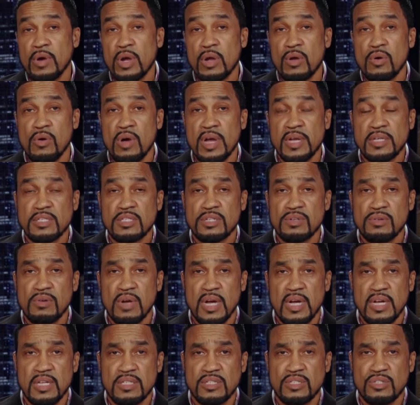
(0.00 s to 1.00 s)
going to
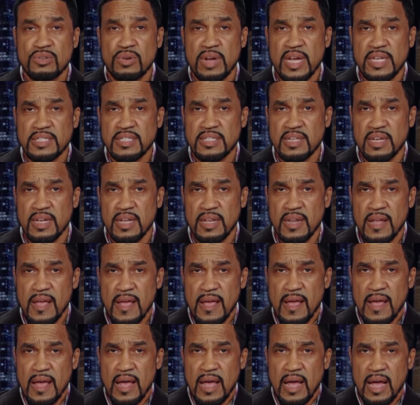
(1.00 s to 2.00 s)
address it
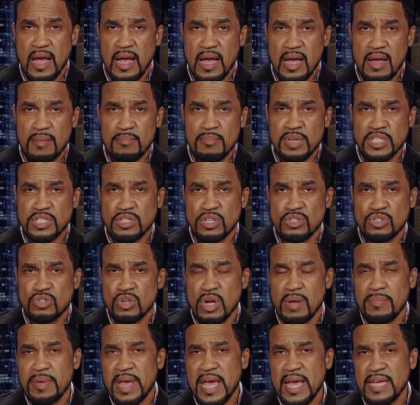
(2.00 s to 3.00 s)
uh, Mr.
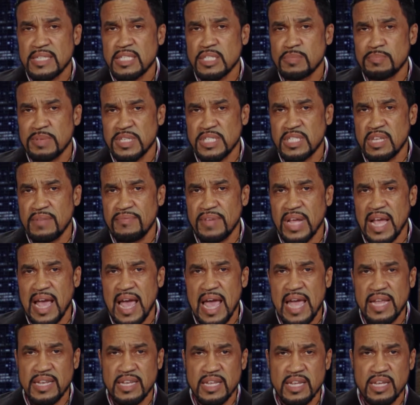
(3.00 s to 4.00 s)
Trump has specific
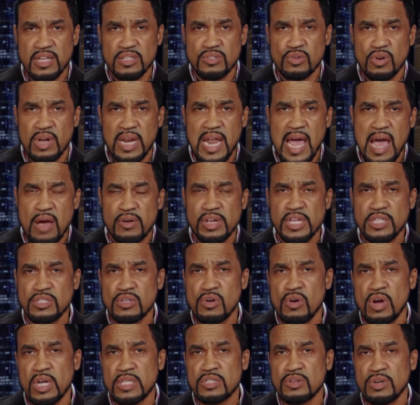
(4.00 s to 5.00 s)
ideas on how he's
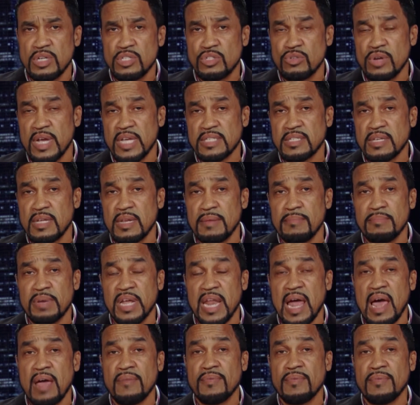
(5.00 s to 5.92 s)
going to address it, but I've